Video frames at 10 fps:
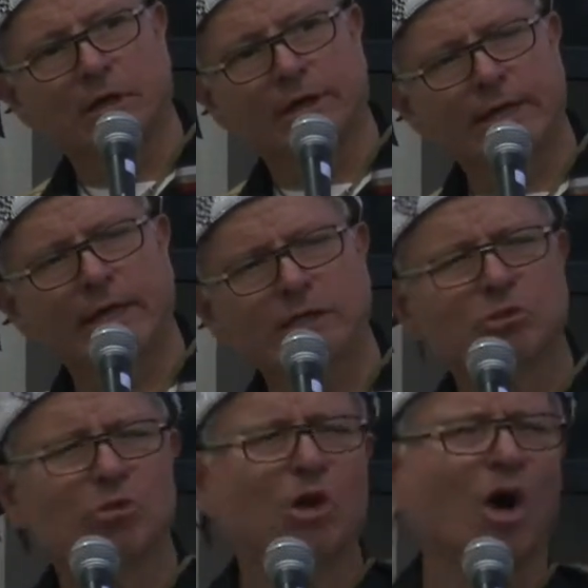And he gets
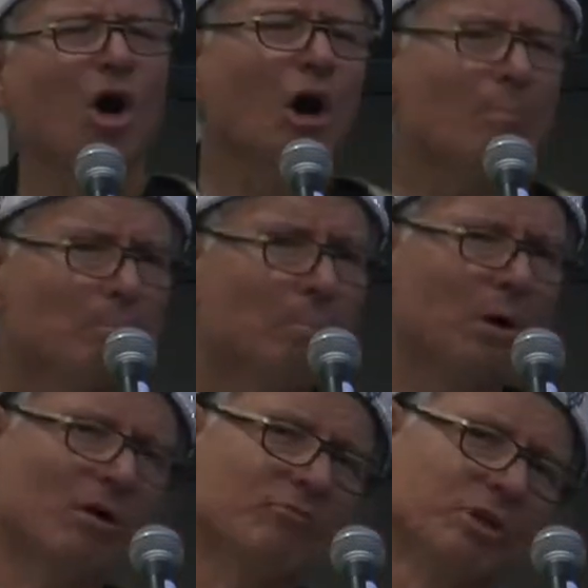to the hub
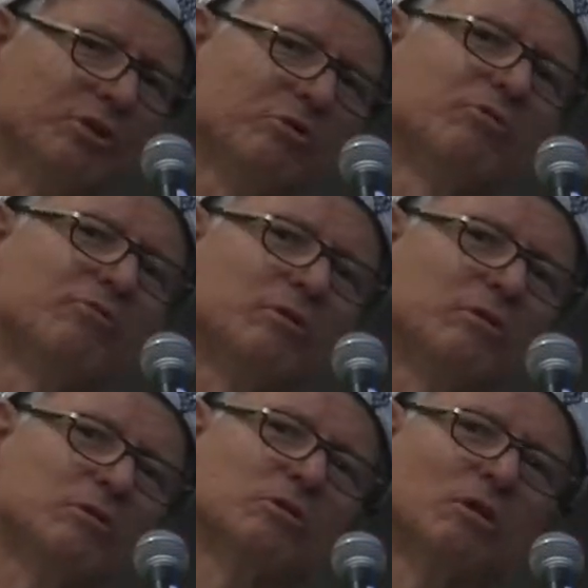of the
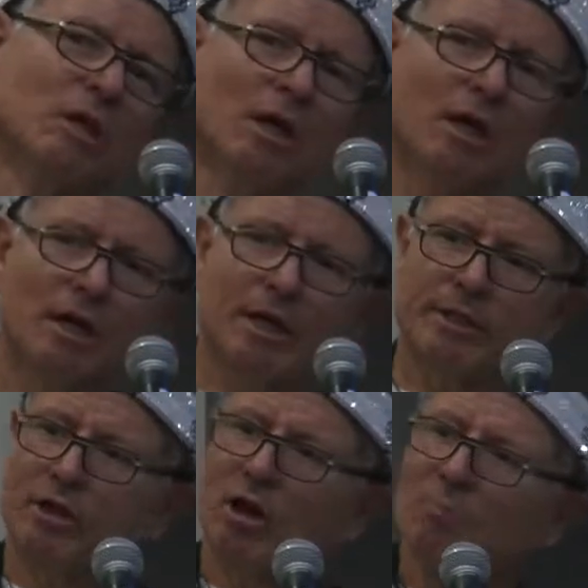universe.
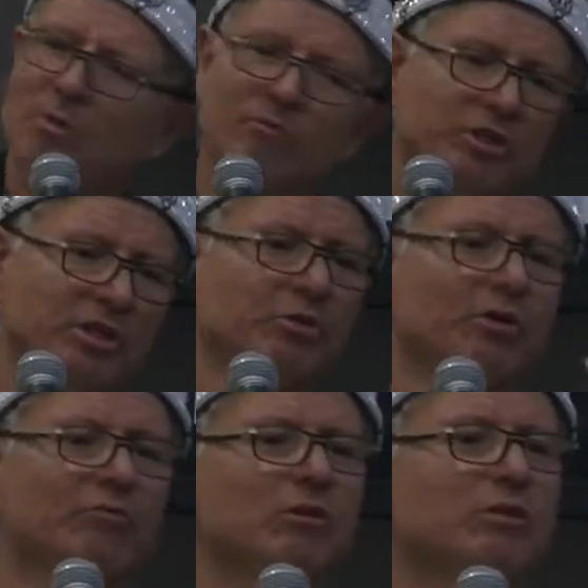And the hub of the
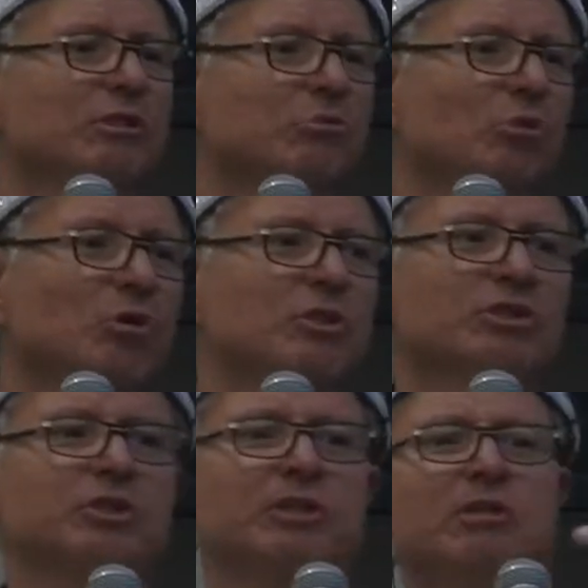universe is where
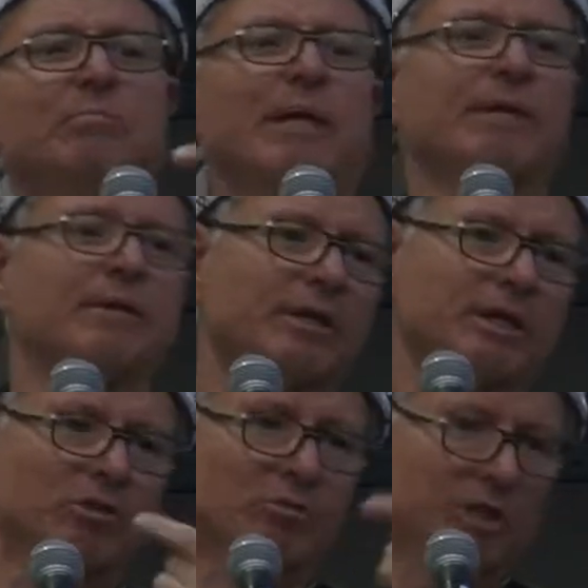stillment,
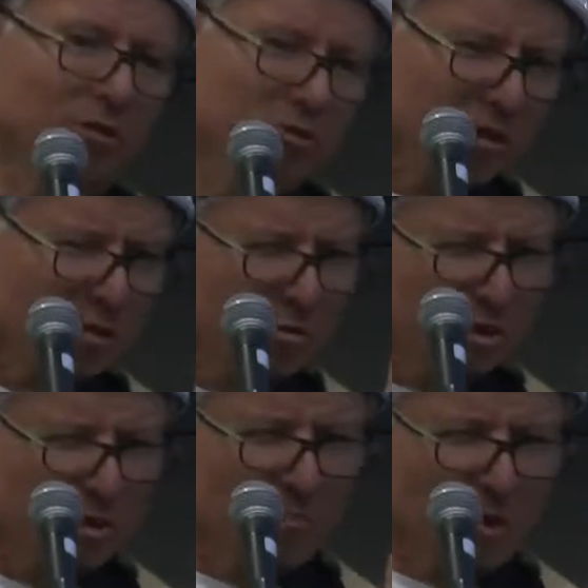and you reduce it to
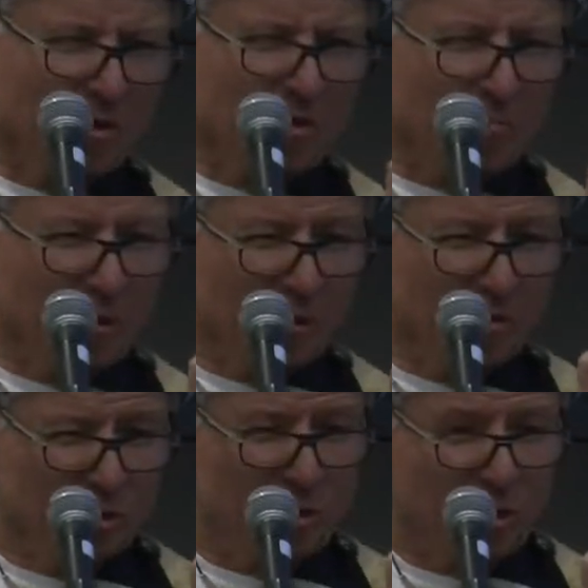its smallest
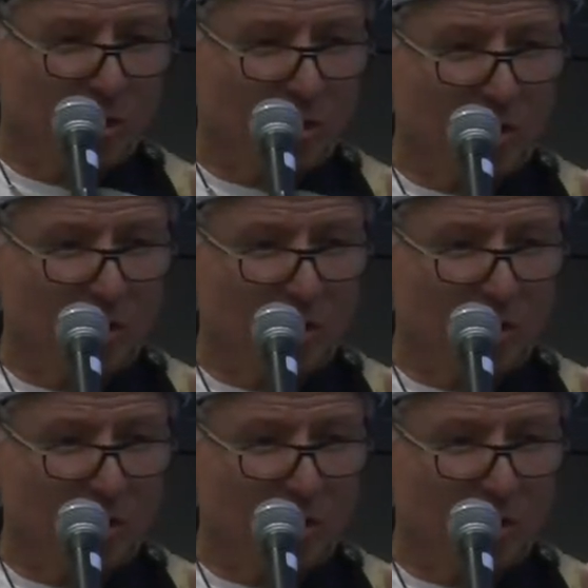minutiae,